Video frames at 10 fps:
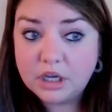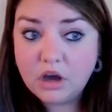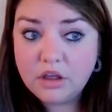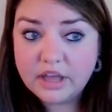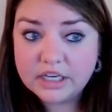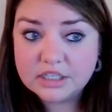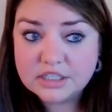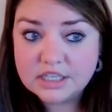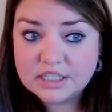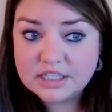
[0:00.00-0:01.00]
call that
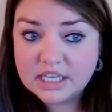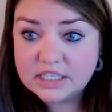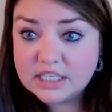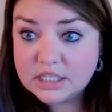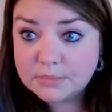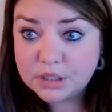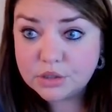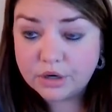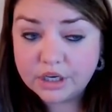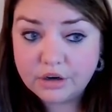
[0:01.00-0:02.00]
is the
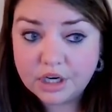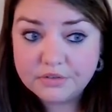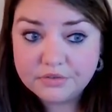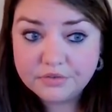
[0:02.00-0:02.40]
anticipatory grief.